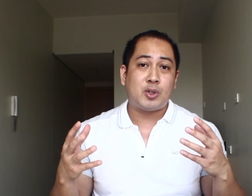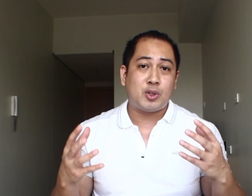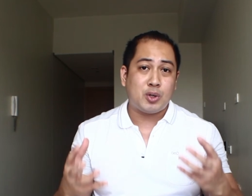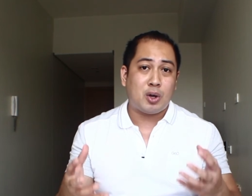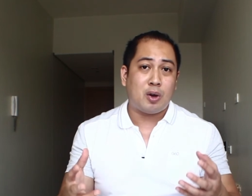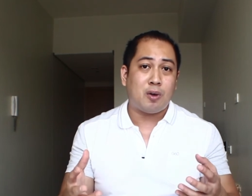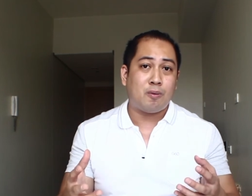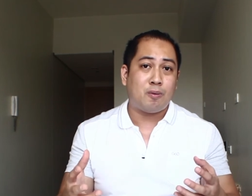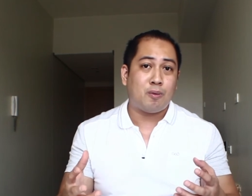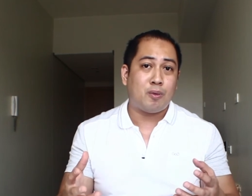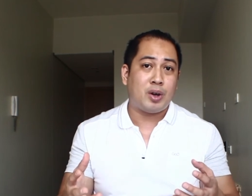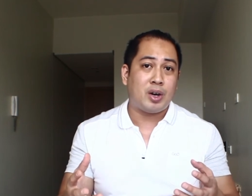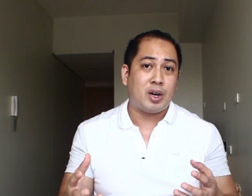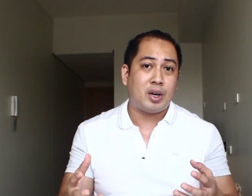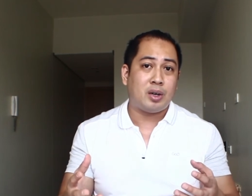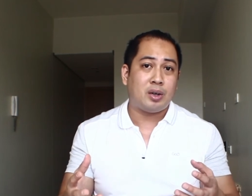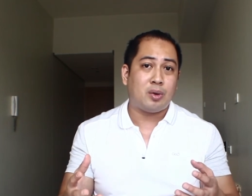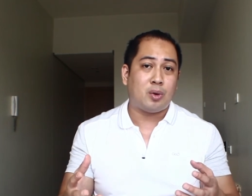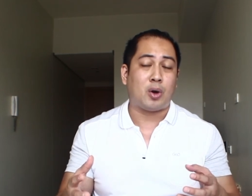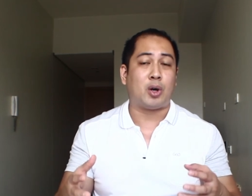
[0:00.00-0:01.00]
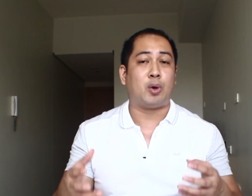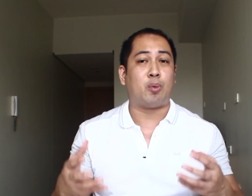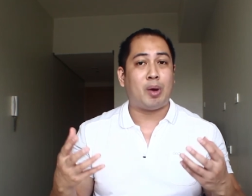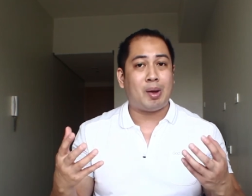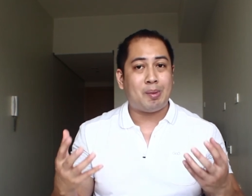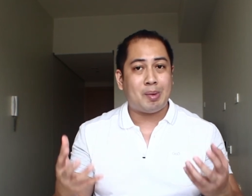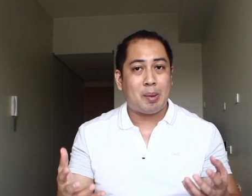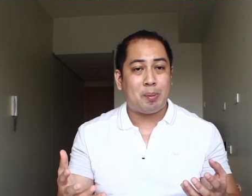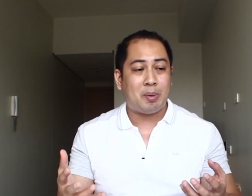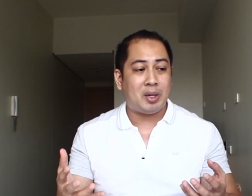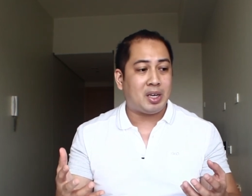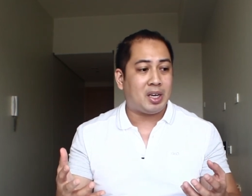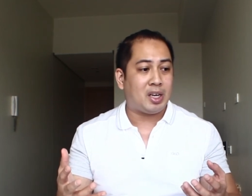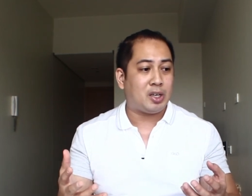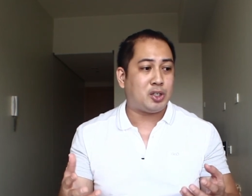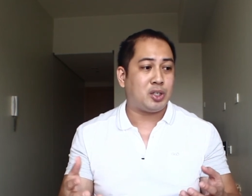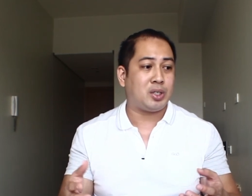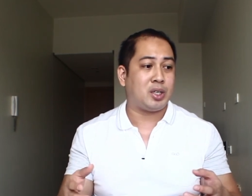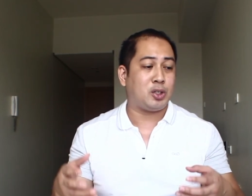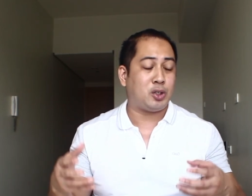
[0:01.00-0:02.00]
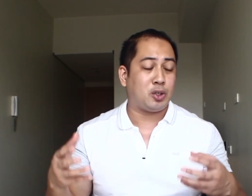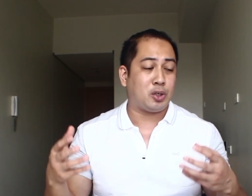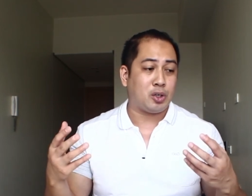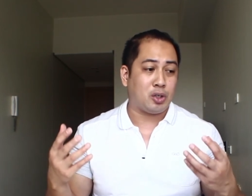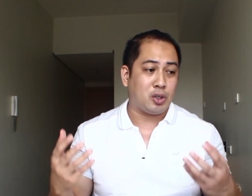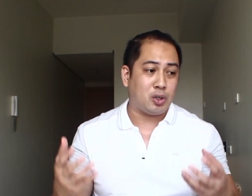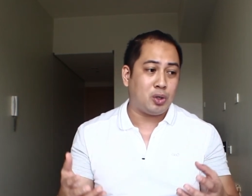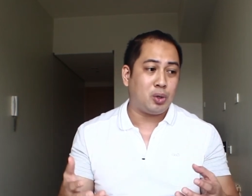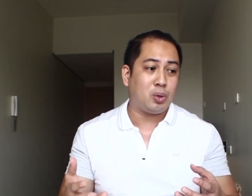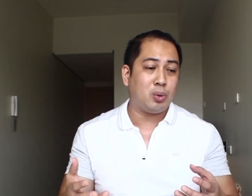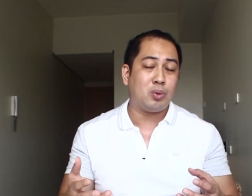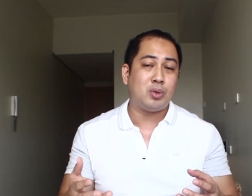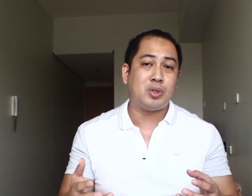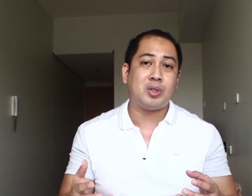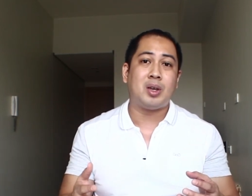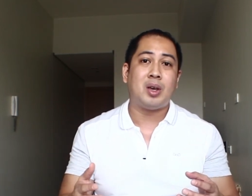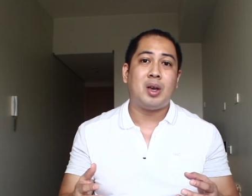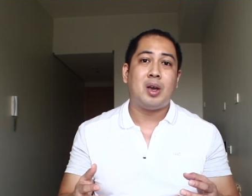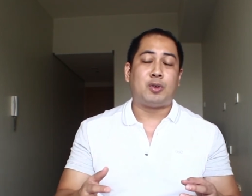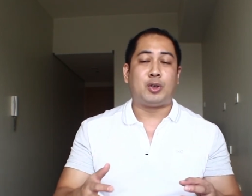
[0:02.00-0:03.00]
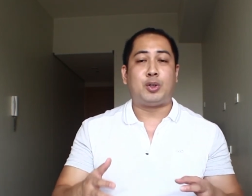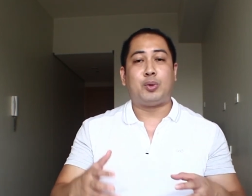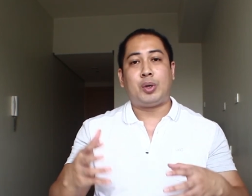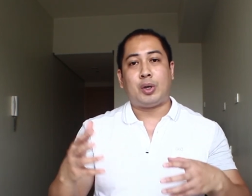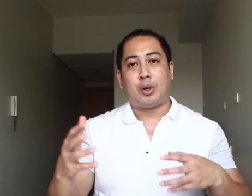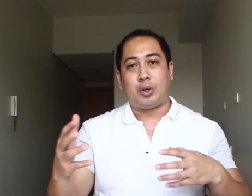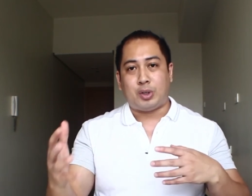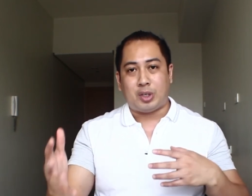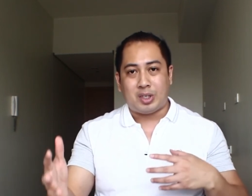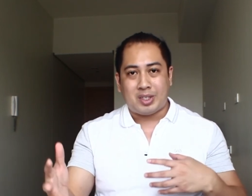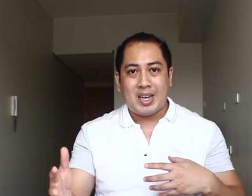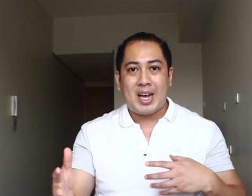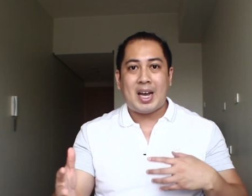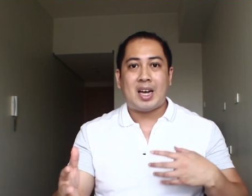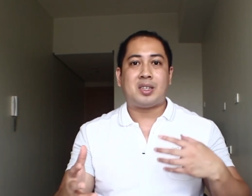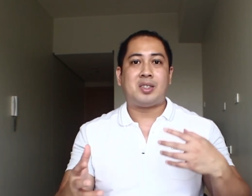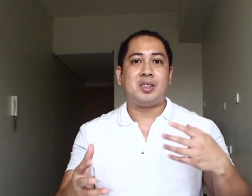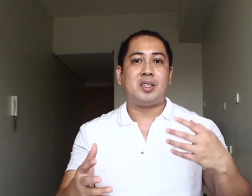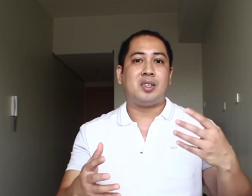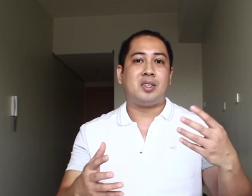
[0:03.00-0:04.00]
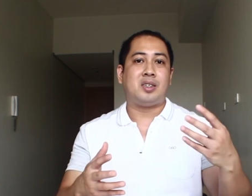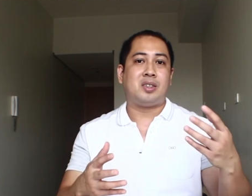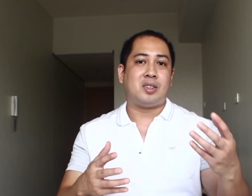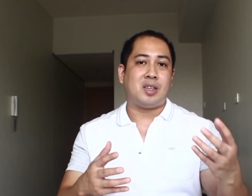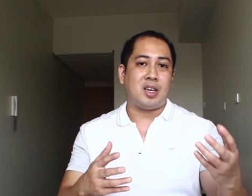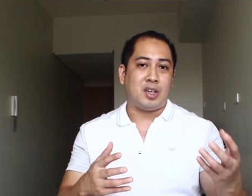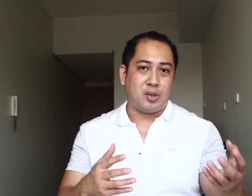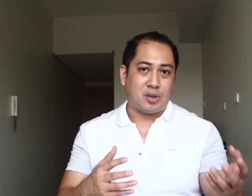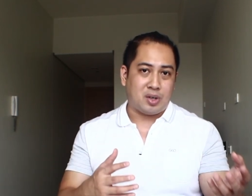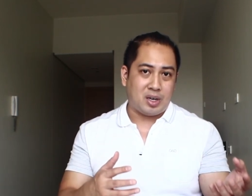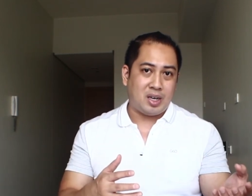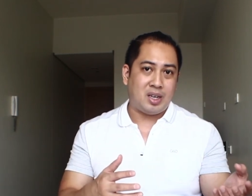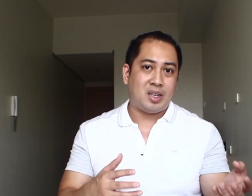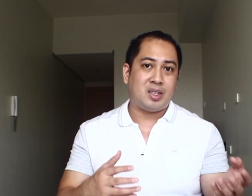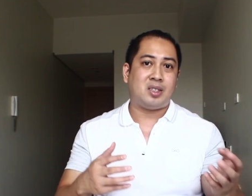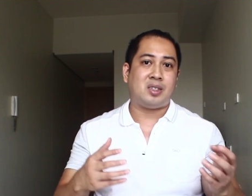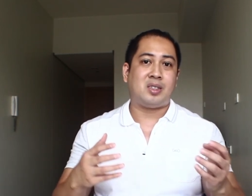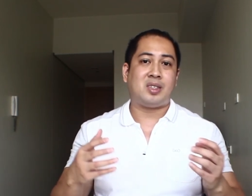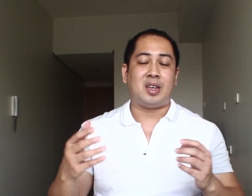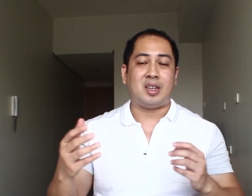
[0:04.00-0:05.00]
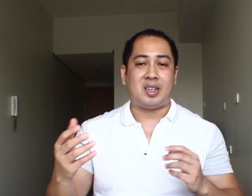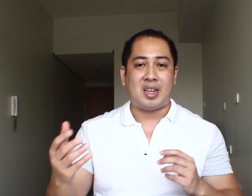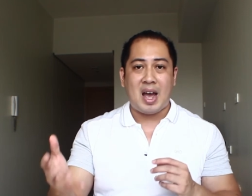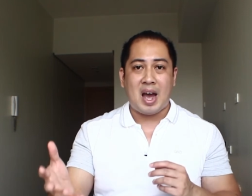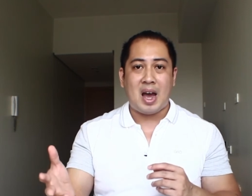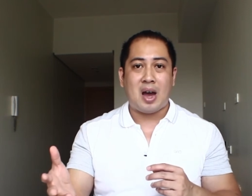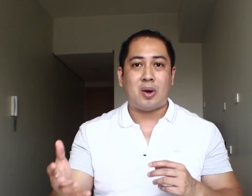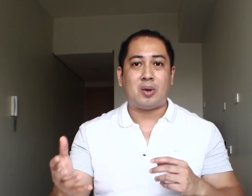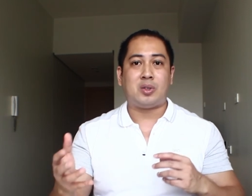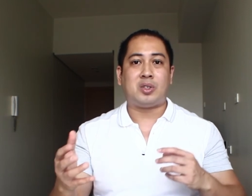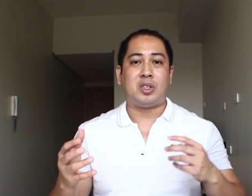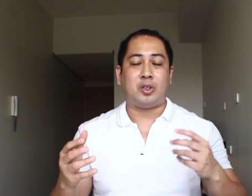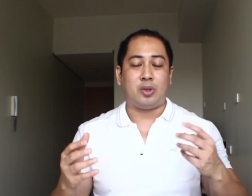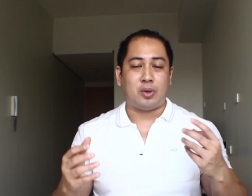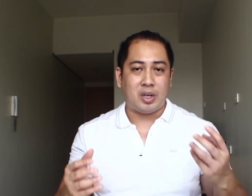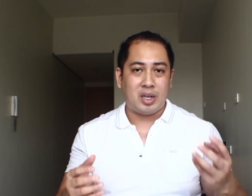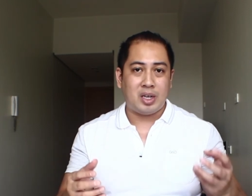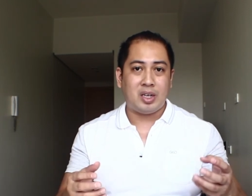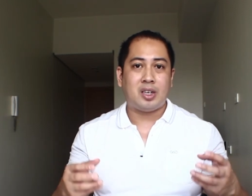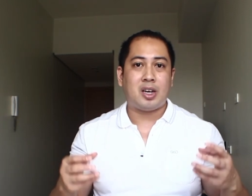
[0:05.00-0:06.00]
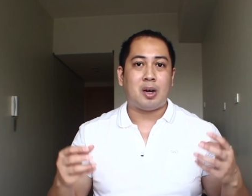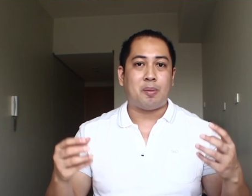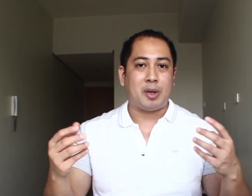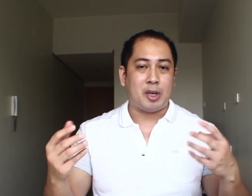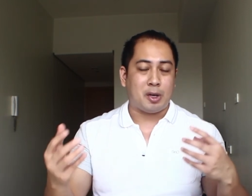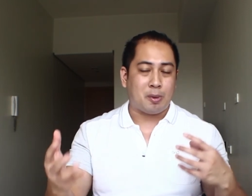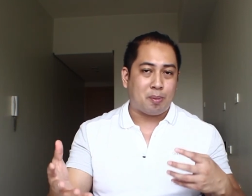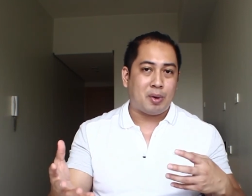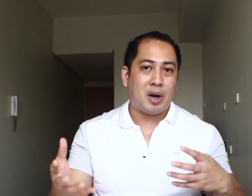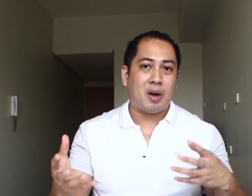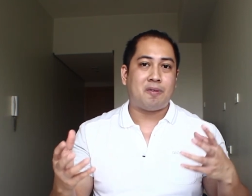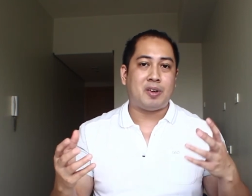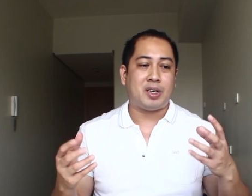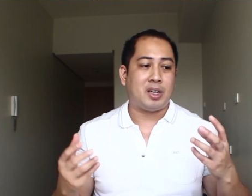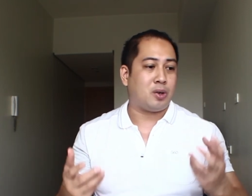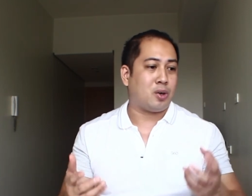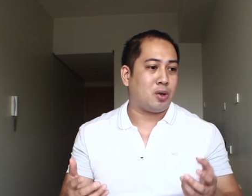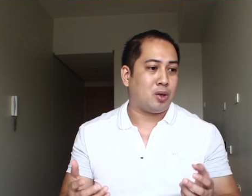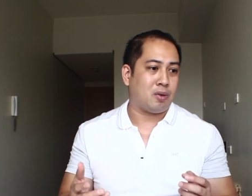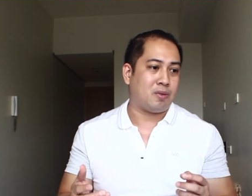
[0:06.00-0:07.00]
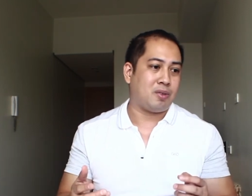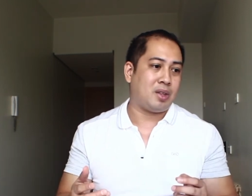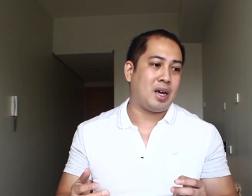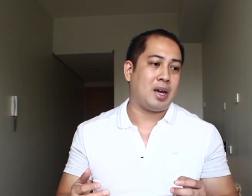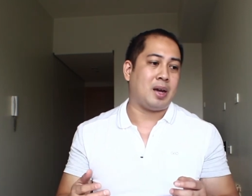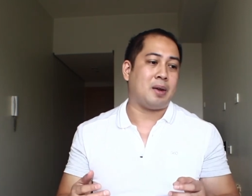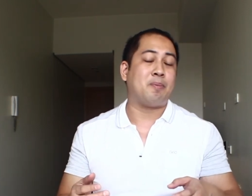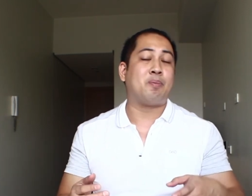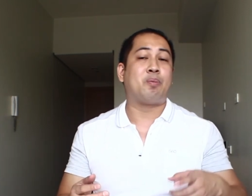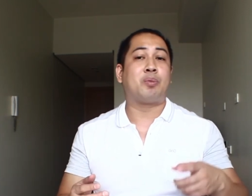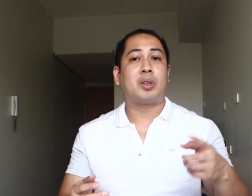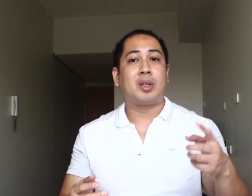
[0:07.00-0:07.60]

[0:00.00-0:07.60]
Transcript: software or web application that you can use for doing all your taxes and your ins and outs and your income and your profit and all of that.